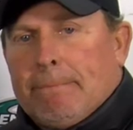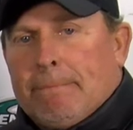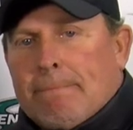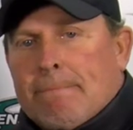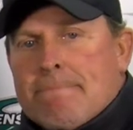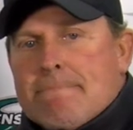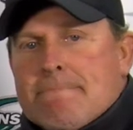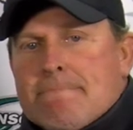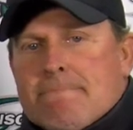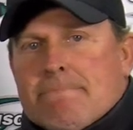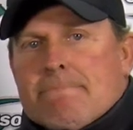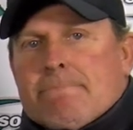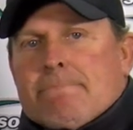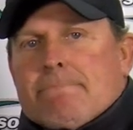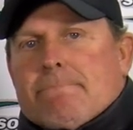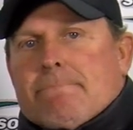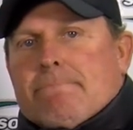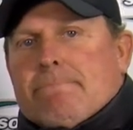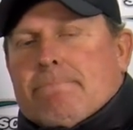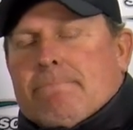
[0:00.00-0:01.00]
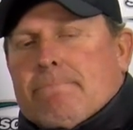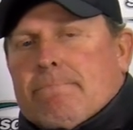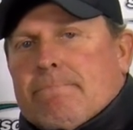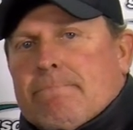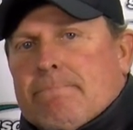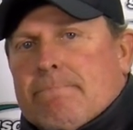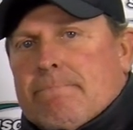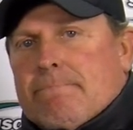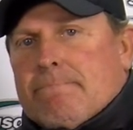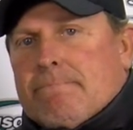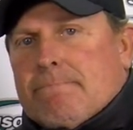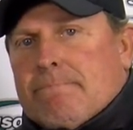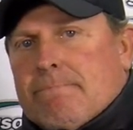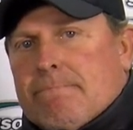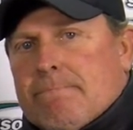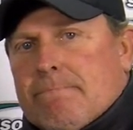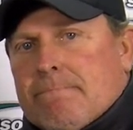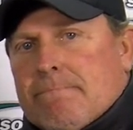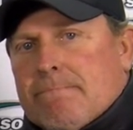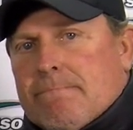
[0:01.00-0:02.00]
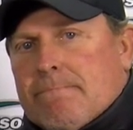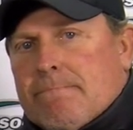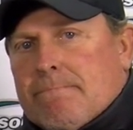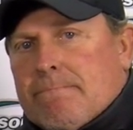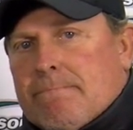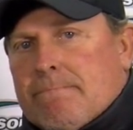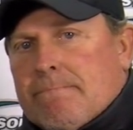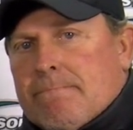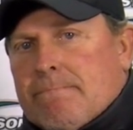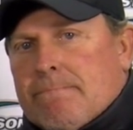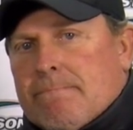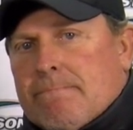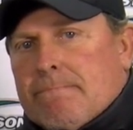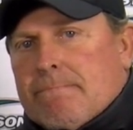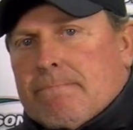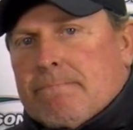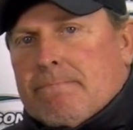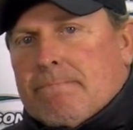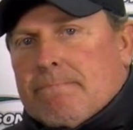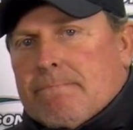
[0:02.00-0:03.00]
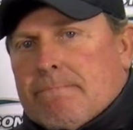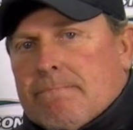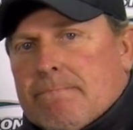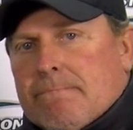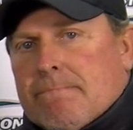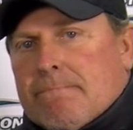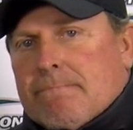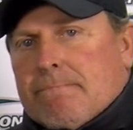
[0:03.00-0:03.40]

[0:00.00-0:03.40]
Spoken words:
The person shown says nothing.